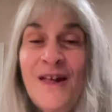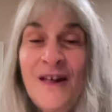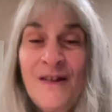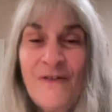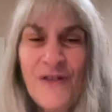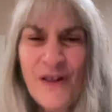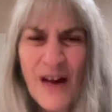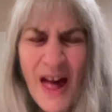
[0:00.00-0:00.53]

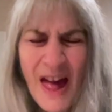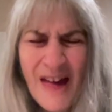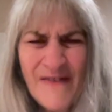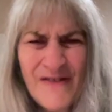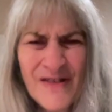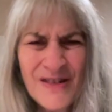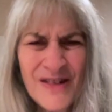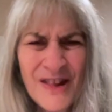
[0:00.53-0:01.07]
if you
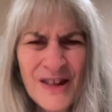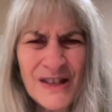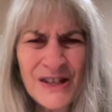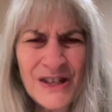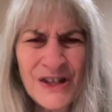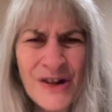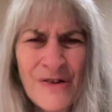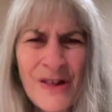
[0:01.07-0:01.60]
haven't done
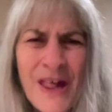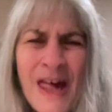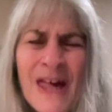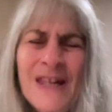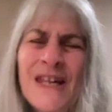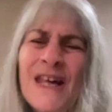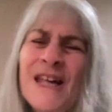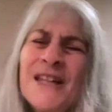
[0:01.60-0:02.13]
so yet,